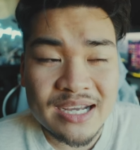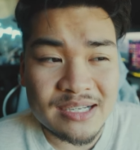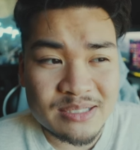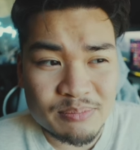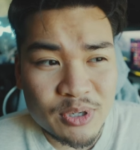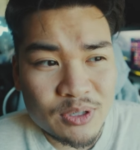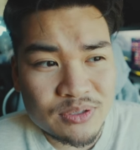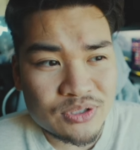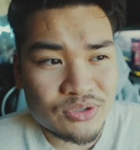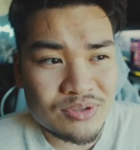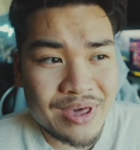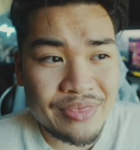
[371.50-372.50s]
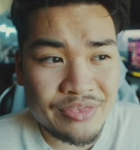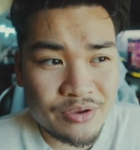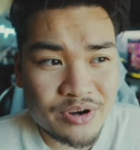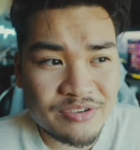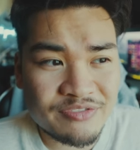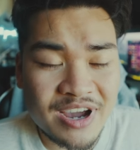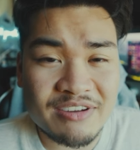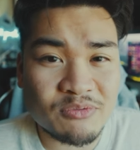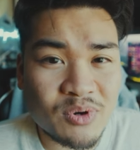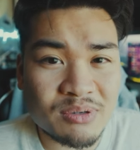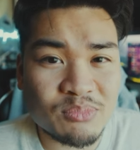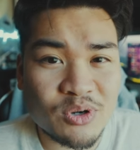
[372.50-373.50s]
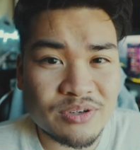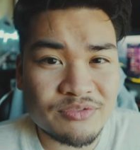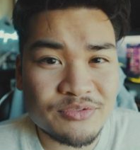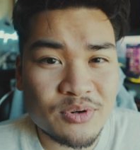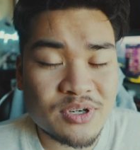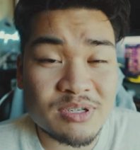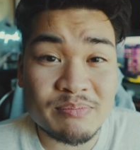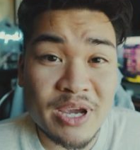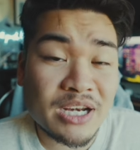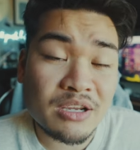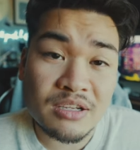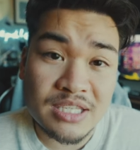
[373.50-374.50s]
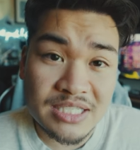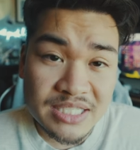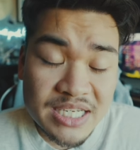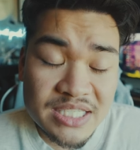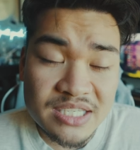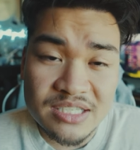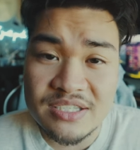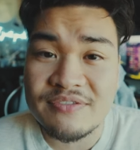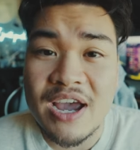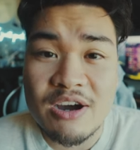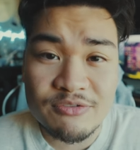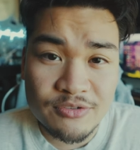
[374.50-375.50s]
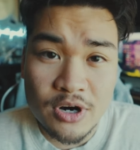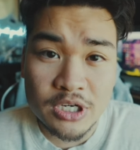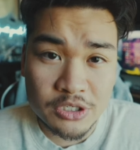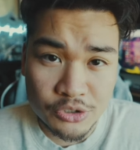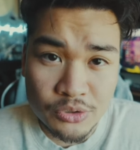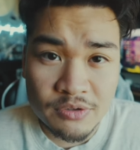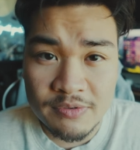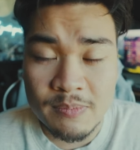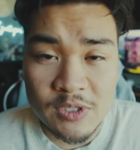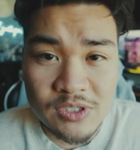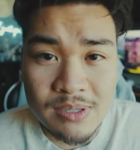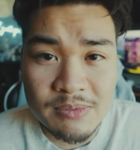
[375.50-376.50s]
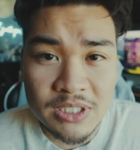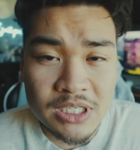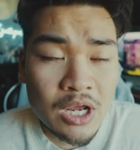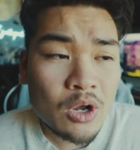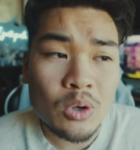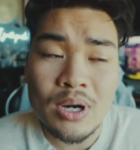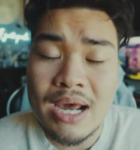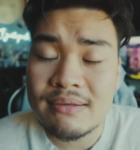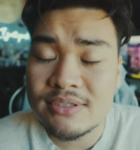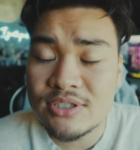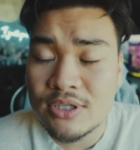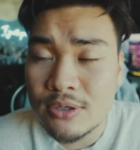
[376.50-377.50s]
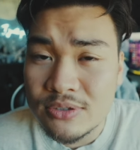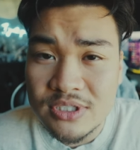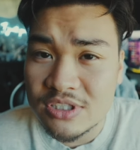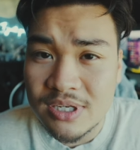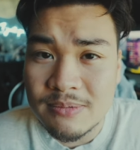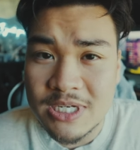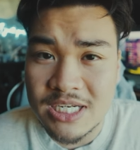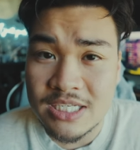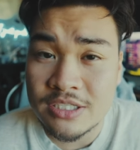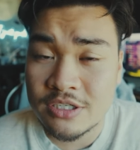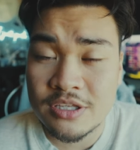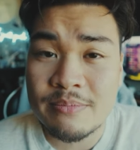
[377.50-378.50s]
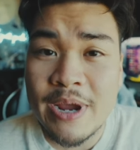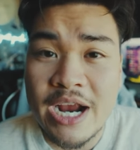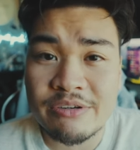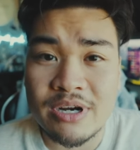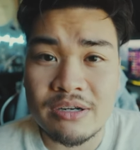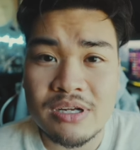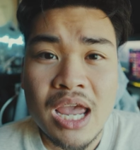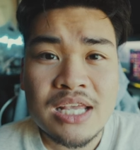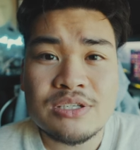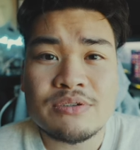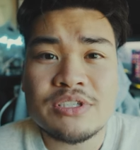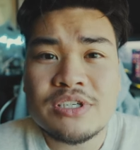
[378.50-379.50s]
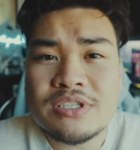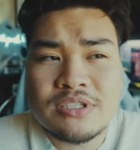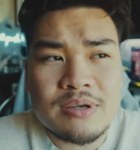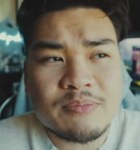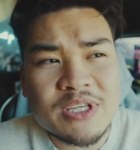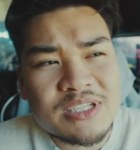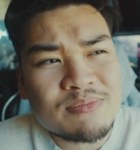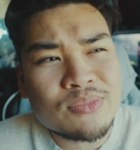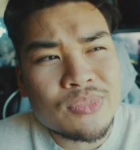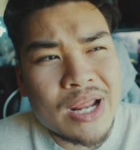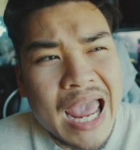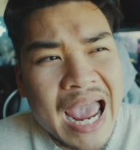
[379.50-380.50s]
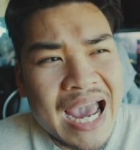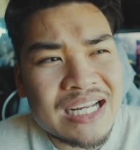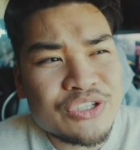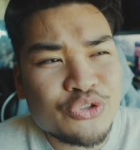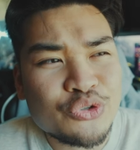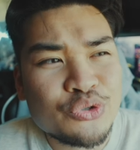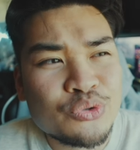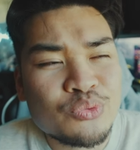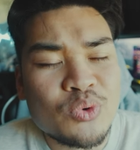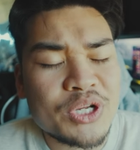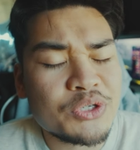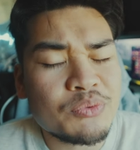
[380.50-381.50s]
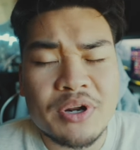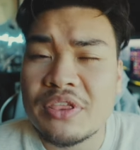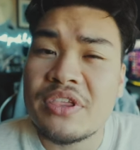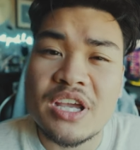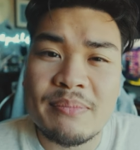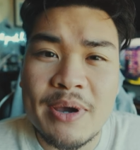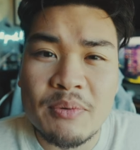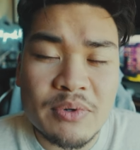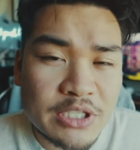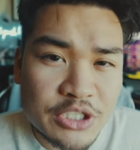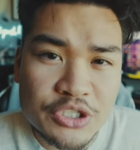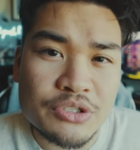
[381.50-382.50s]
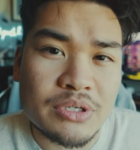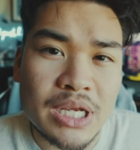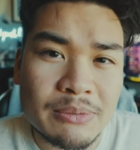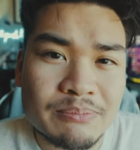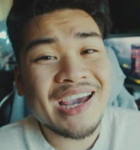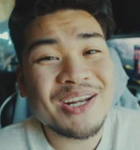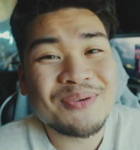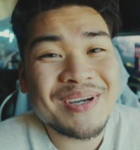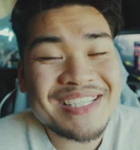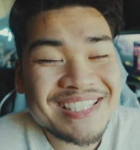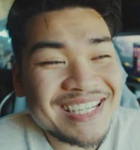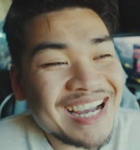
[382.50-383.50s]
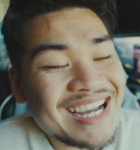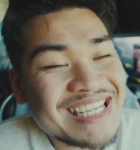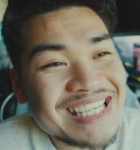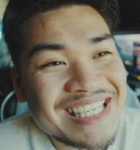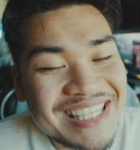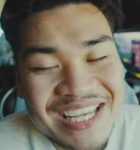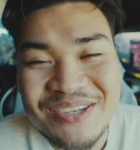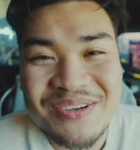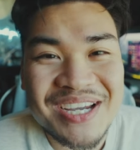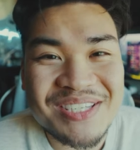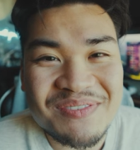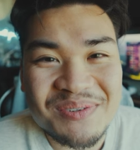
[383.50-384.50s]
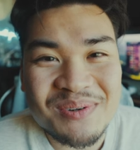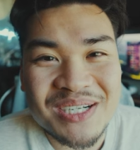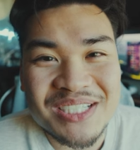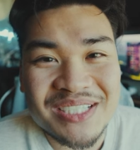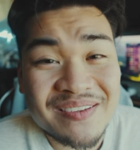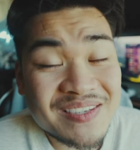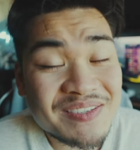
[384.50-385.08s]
as opposed to that 35 1.4, depending on the distance of how far you're shooting from the subject or how close the subject is to their background. So it's just something to add to what you want to think about when you're shooting. Anyways, guys, thank you guys for watching. Give